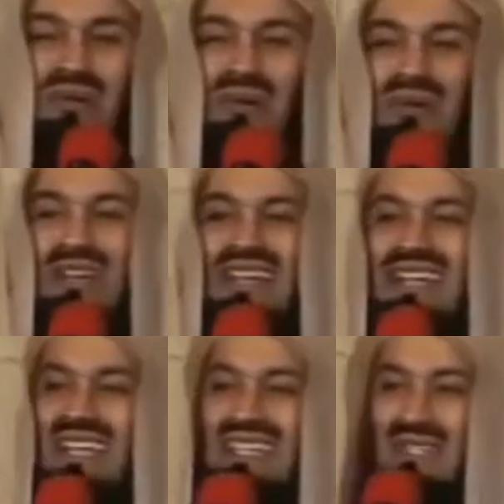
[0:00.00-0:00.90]
show,
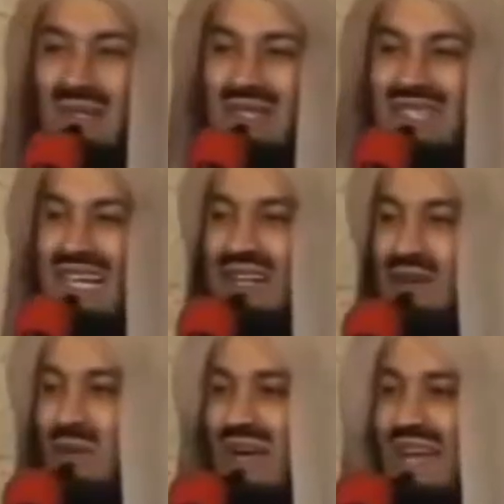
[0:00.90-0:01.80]
he is so silly.
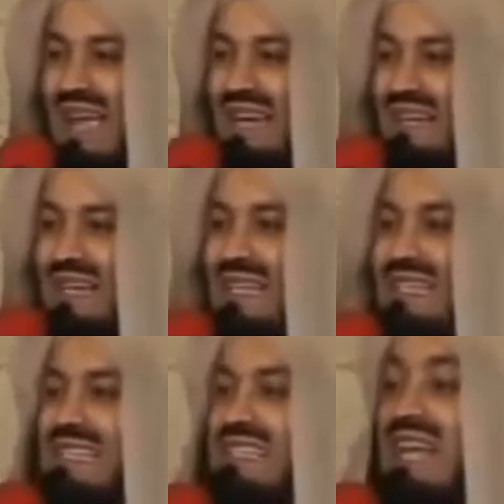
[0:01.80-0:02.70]
On one hand,
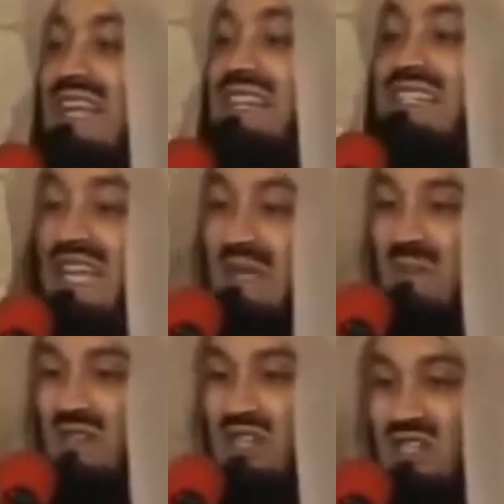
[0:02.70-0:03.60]
he's telling the
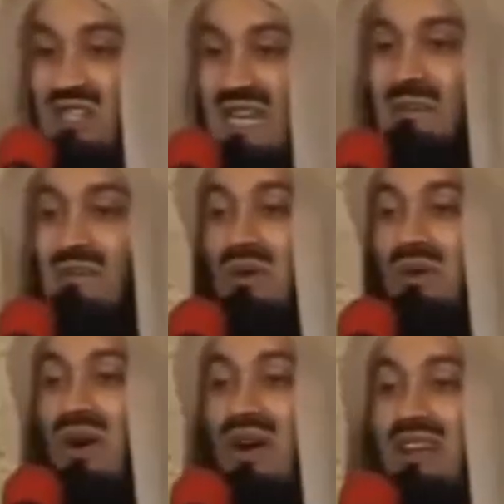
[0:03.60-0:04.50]
same magicians, I'm your
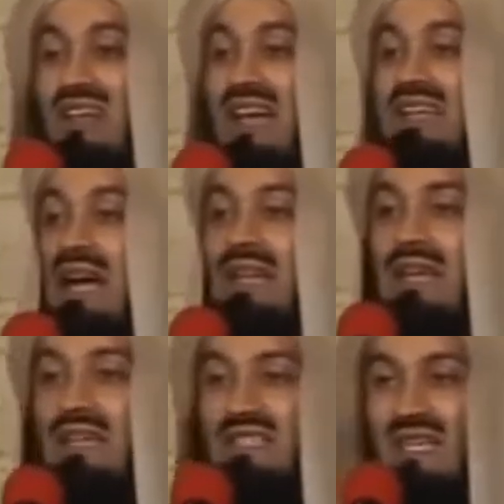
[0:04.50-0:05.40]
god, and the other
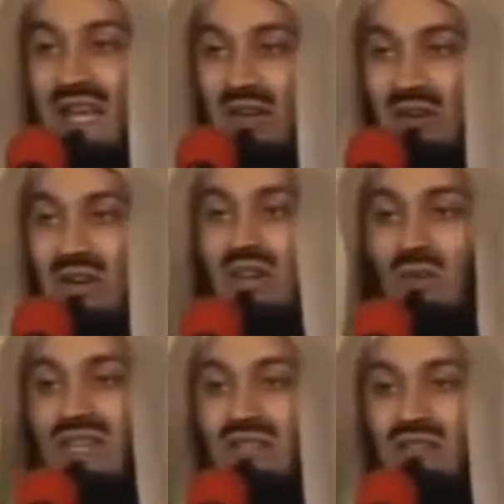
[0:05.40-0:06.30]
hand he's saying, hang on,
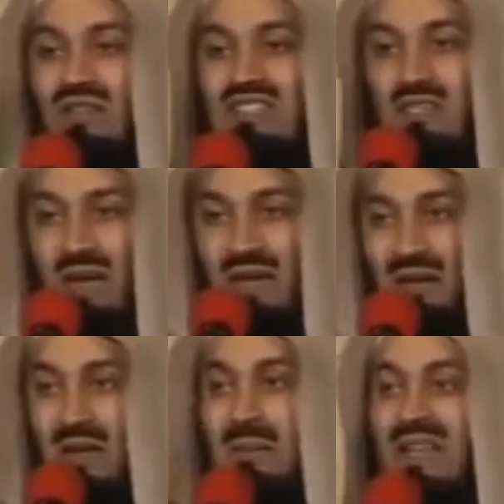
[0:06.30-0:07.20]
we need to face the man,
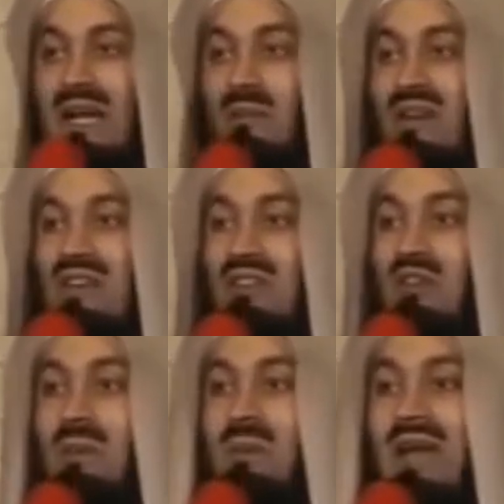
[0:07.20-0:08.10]
bring up whatever
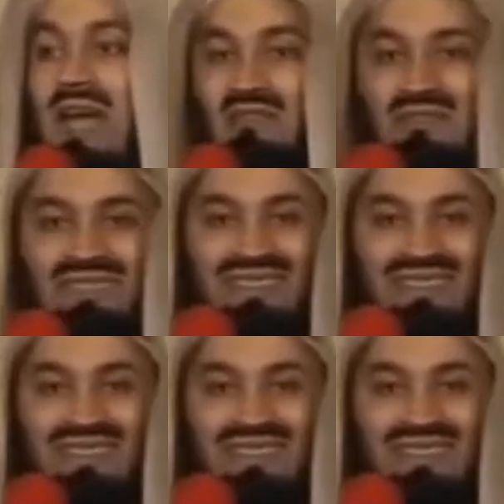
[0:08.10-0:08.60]
you people have.